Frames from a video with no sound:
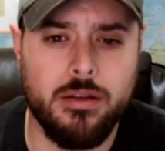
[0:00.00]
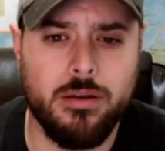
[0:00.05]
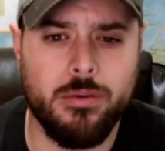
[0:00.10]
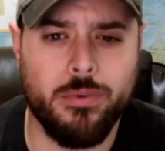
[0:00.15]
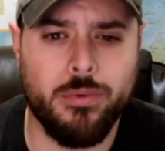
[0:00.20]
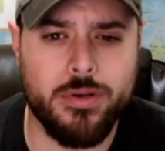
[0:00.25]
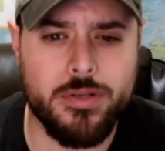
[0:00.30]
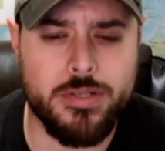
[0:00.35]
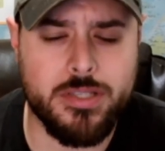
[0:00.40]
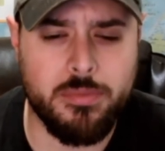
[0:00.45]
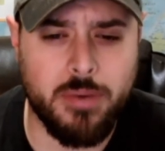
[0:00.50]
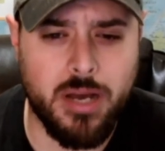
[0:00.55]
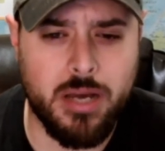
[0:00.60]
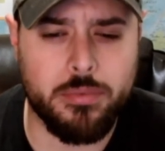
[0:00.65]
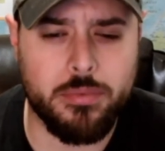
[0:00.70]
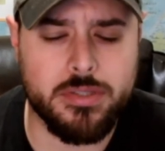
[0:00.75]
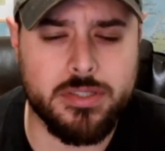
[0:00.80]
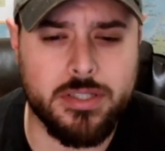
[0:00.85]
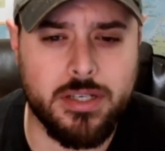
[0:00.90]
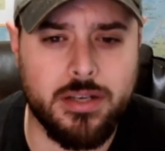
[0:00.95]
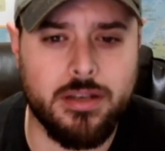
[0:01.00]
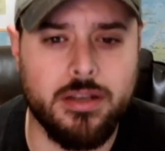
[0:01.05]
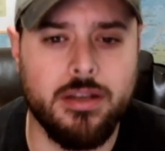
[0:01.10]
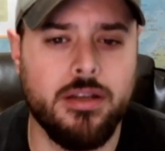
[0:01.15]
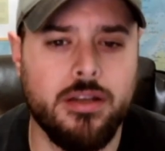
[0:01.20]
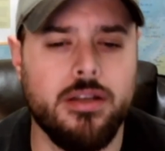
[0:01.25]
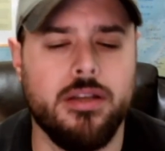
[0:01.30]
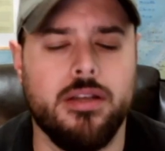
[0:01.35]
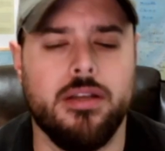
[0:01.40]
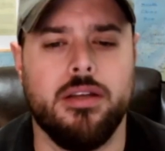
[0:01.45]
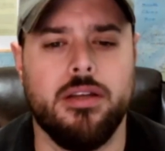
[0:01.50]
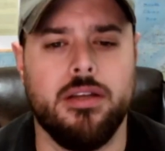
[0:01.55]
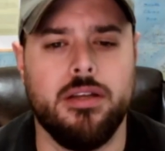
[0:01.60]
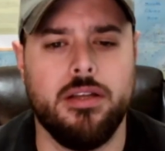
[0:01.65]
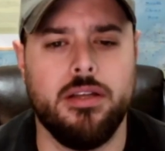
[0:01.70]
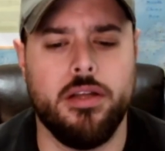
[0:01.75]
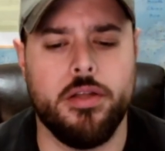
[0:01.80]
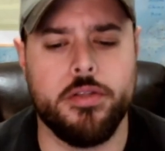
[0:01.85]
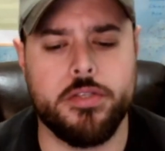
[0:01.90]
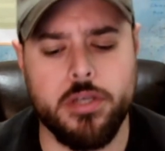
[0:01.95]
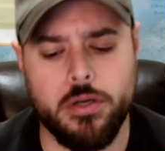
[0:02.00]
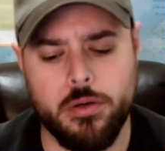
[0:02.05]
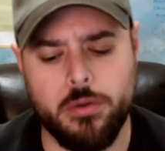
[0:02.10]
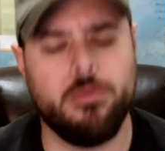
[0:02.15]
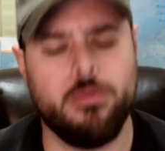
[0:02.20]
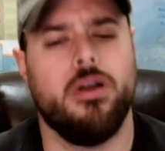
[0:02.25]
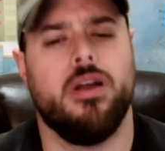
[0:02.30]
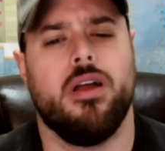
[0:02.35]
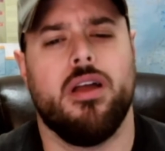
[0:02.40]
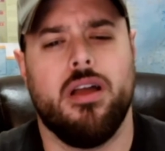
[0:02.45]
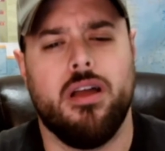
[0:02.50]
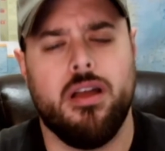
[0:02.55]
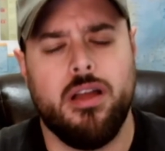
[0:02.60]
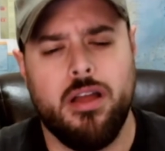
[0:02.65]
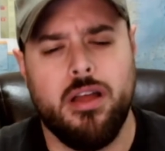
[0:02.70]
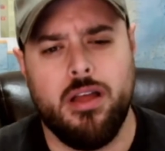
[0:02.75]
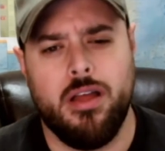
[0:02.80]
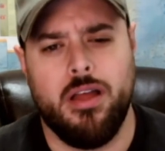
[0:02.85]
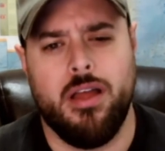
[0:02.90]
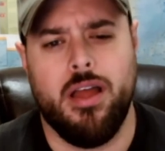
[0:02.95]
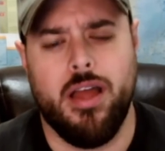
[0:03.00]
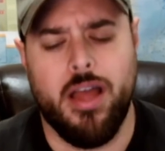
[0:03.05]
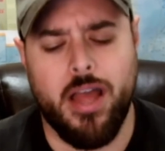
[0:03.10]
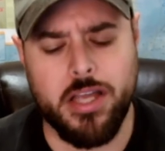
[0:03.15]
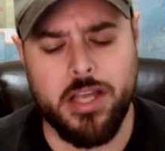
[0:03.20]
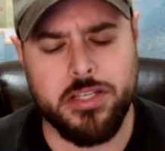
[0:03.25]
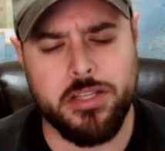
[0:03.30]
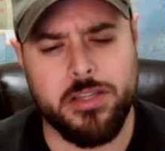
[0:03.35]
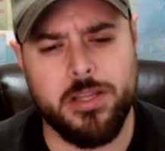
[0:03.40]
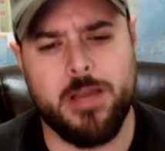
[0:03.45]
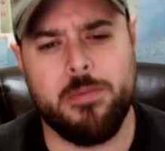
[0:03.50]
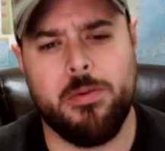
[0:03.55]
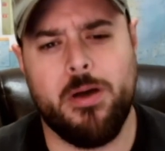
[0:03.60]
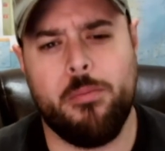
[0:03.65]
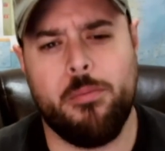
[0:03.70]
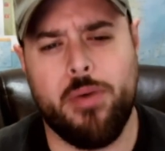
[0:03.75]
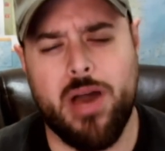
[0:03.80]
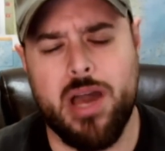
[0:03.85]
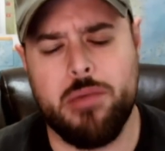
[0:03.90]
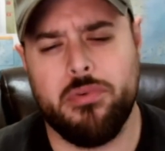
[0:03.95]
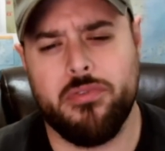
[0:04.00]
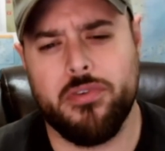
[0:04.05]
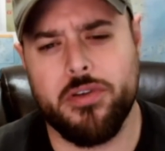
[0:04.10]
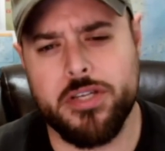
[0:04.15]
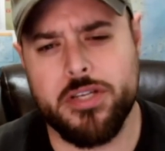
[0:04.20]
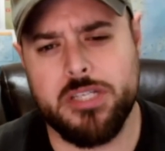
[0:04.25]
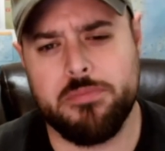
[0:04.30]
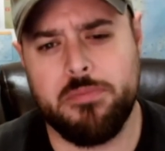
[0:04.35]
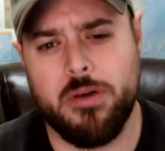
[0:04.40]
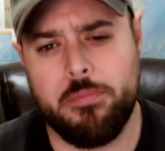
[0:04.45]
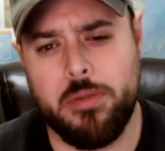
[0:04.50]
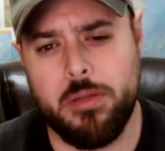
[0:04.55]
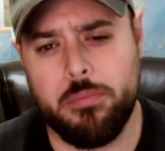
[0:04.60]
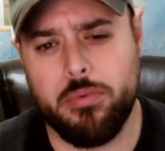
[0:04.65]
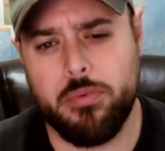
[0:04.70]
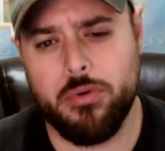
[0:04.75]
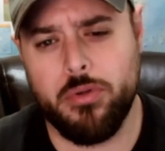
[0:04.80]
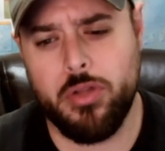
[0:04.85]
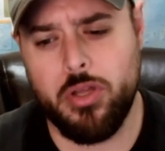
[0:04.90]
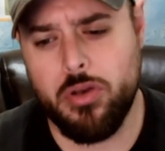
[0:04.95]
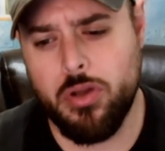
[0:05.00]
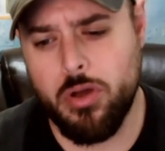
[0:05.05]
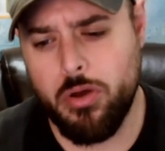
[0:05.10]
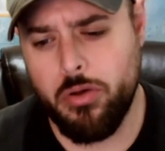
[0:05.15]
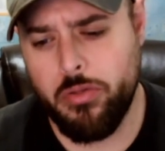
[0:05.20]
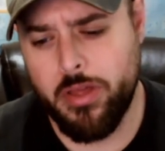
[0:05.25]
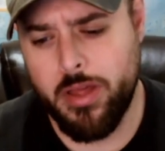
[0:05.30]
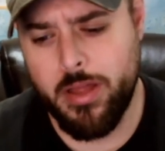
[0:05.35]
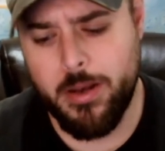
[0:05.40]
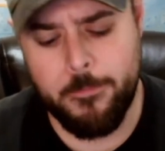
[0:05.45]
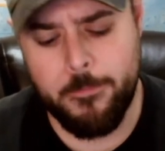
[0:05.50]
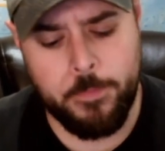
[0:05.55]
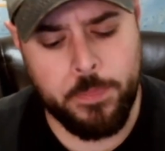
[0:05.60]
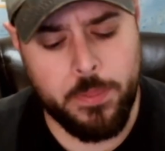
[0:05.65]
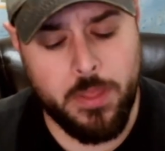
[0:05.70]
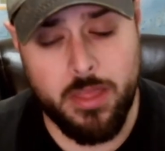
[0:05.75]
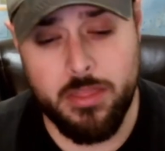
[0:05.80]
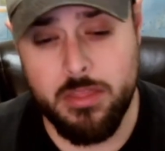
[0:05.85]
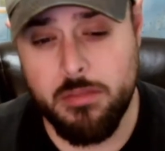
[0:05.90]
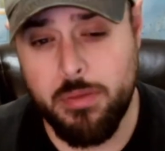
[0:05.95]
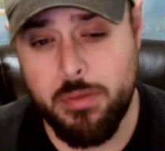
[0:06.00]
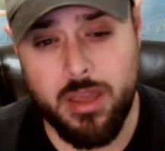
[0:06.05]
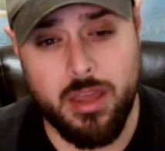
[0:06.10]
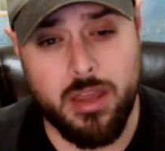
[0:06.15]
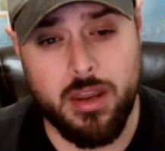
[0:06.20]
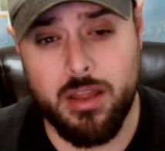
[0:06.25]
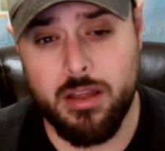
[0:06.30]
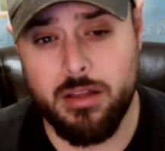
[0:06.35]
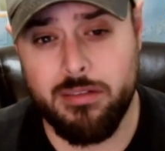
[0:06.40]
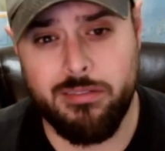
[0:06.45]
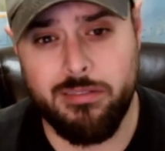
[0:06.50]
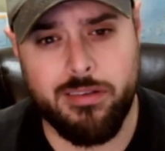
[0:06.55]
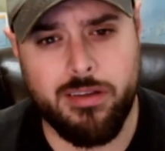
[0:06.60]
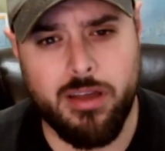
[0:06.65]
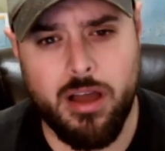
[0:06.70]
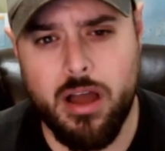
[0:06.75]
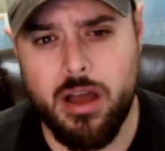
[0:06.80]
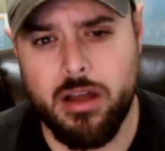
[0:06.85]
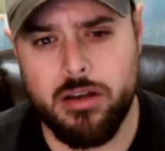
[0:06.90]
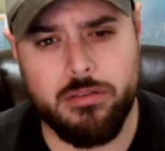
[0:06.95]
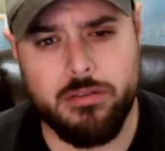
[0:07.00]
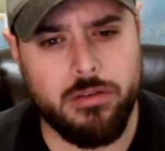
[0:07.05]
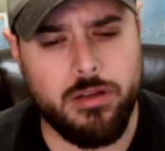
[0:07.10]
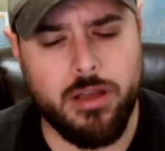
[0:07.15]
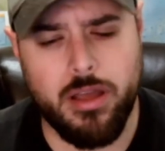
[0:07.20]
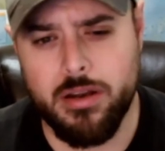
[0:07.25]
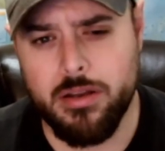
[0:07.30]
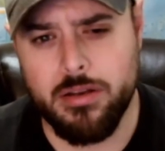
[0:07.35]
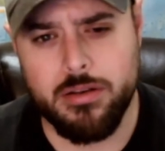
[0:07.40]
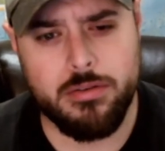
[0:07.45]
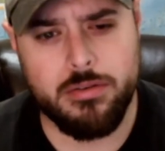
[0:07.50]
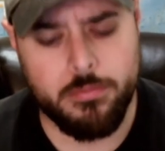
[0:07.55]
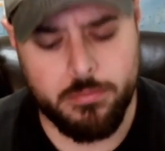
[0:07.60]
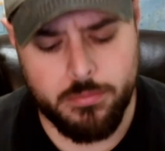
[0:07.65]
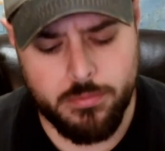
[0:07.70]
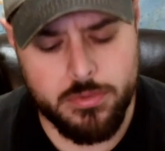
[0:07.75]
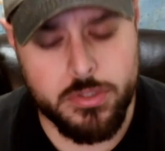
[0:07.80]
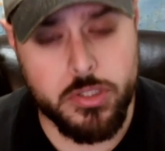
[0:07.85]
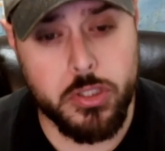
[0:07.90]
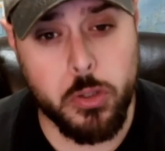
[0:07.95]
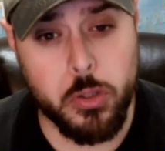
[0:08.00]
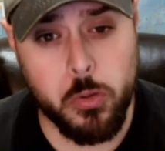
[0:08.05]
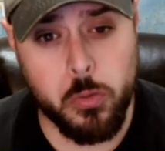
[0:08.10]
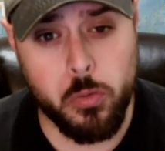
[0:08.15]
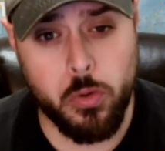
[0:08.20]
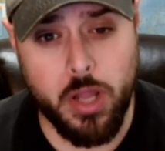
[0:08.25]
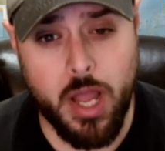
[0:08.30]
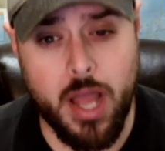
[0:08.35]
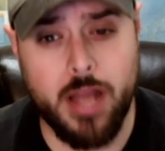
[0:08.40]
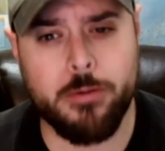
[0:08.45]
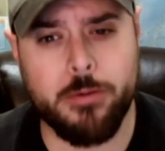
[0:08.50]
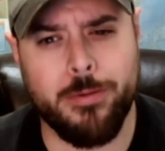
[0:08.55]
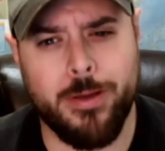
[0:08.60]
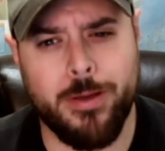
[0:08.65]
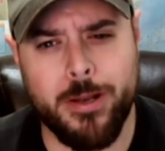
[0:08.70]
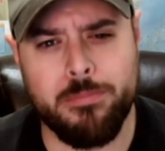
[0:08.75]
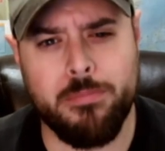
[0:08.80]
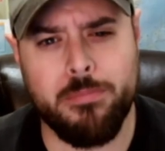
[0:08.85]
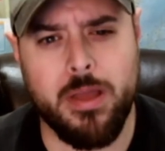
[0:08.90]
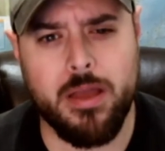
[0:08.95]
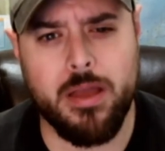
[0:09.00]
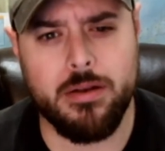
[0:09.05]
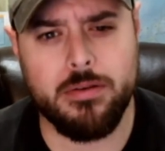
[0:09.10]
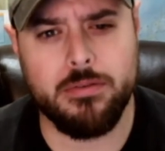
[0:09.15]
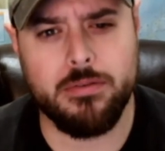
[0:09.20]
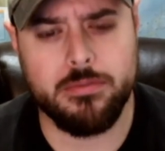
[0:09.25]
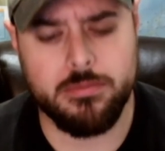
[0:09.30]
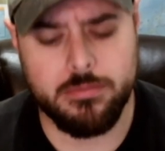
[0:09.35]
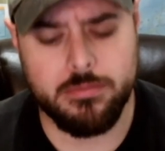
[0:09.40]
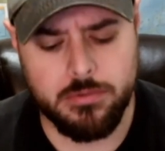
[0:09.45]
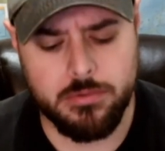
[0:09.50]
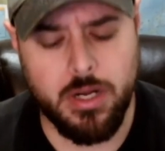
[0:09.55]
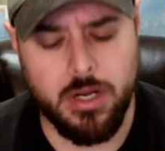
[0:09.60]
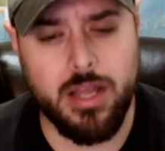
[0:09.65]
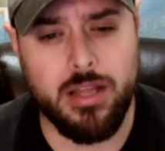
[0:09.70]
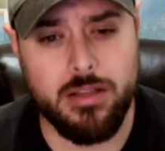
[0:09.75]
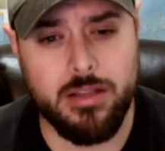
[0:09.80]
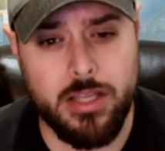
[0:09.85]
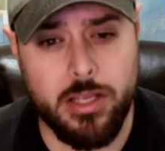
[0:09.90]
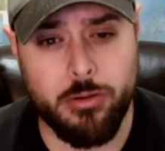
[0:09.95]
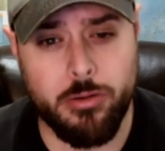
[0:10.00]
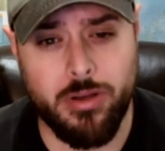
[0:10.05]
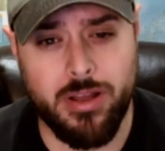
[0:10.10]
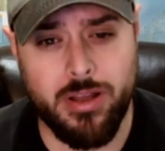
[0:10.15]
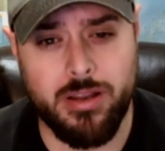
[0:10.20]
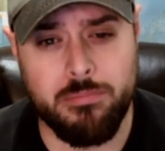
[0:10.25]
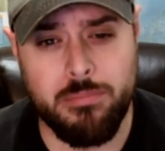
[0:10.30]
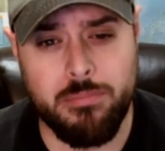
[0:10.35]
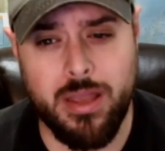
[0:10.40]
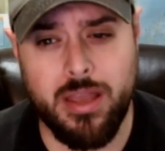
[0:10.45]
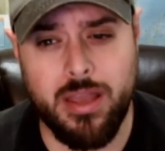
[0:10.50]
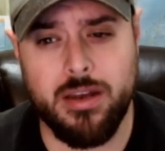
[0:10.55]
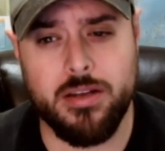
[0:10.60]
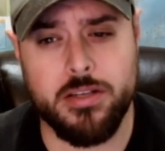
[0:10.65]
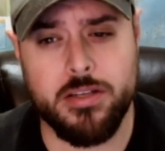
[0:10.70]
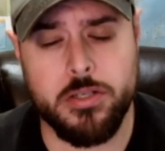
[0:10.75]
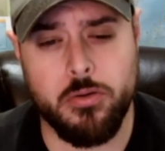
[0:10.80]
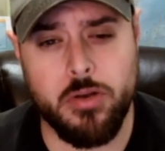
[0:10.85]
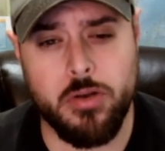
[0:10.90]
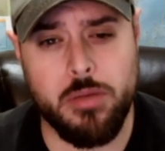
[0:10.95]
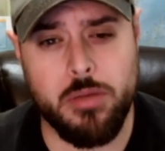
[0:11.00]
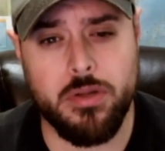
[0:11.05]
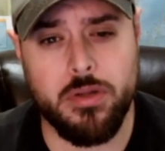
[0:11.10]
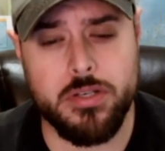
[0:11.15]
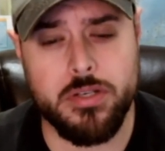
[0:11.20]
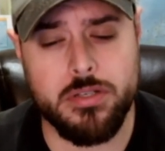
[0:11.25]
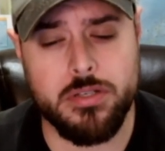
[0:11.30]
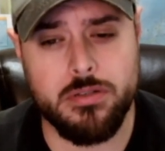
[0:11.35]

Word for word: What does the Bible say? So. As you think about Bible verses about people, you know that in the beginning, God created. So God created man, right? He created man in his own image.